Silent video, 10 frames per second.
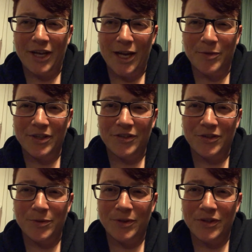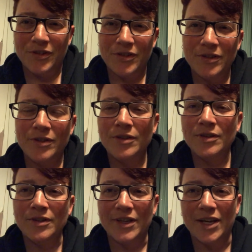camera issue, which
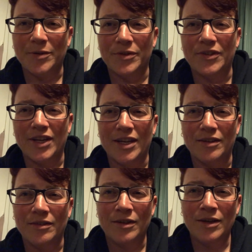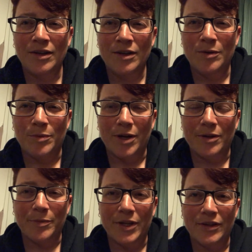Dan was saying
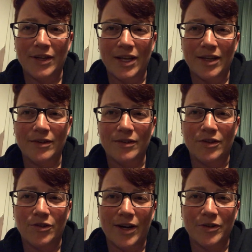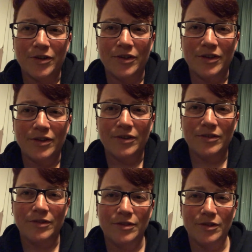probably meant that the driver couldn't
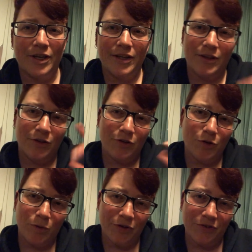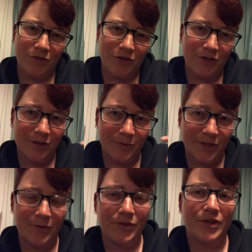look at the doors of the train when
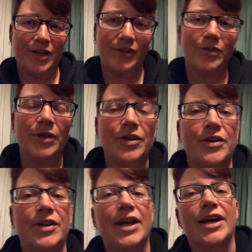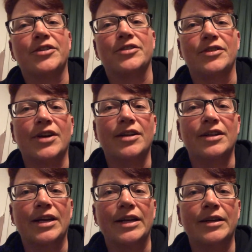they were shutting. So he couldn't actually tell
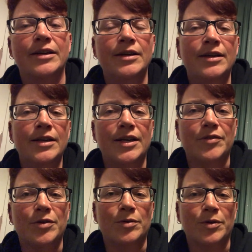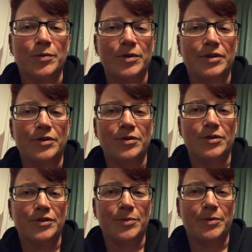like if the doors were closed
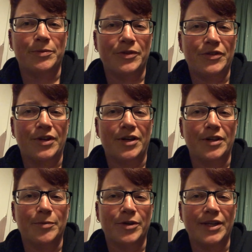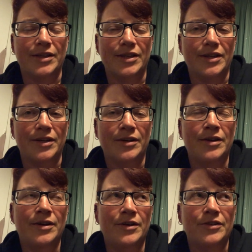or if someone was stuck in them or anything.
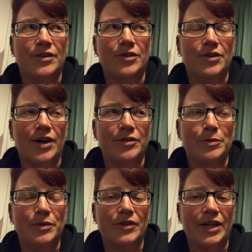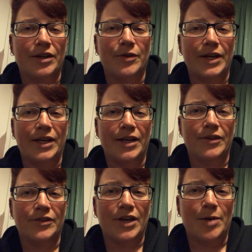So the driver was like, oh, I
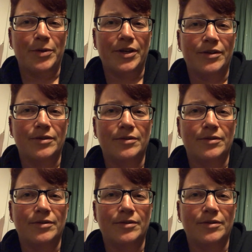can't stop at